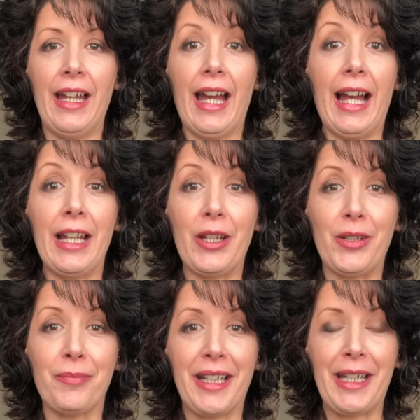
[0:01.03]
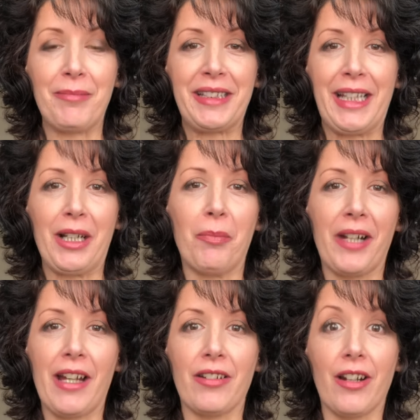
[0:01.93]
Hello, my name's Nicola
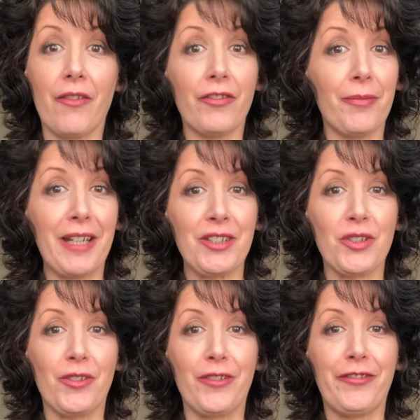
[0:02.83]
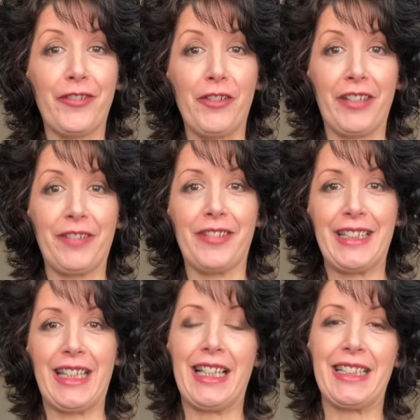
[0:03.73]
Brown and I'm from Natural Fulvic
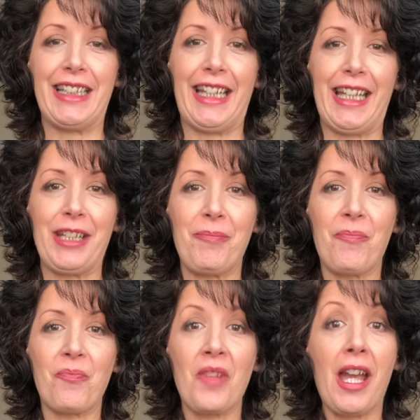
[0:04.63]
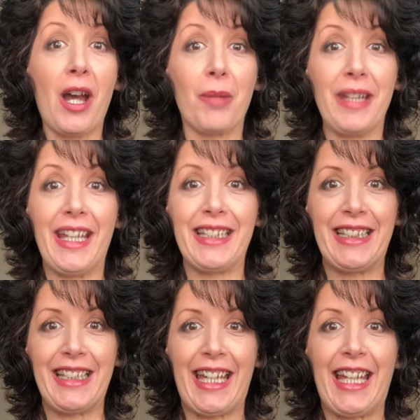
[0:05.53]
Vitality. I'm here
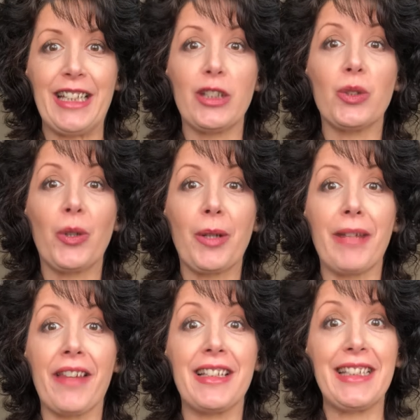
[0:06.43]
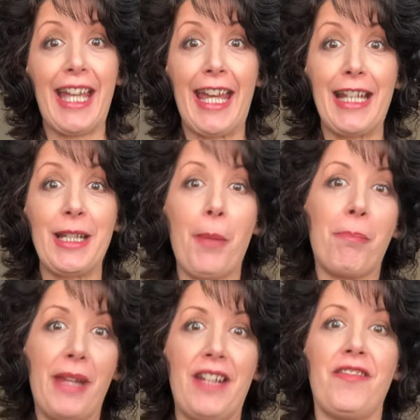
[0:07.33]
today to talk about the 10
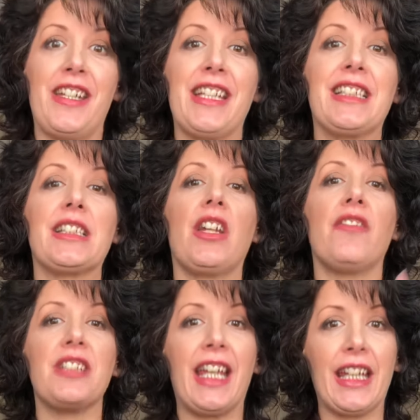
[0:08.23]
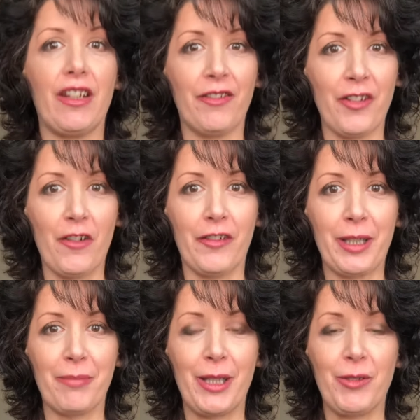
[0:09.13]
benefits of taking fulvic
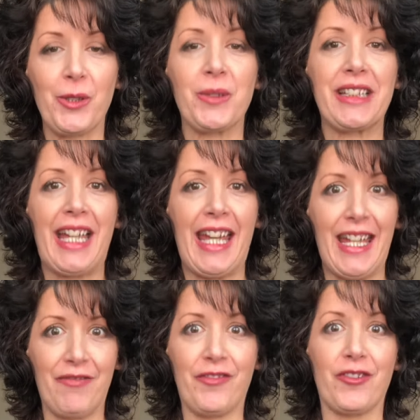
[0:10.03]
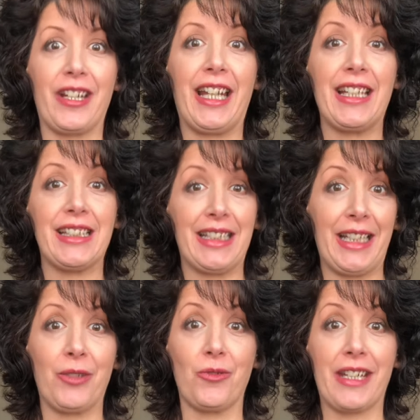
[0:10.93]
minerals every
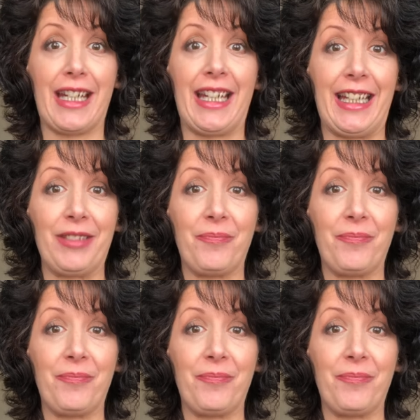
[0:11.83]
single day.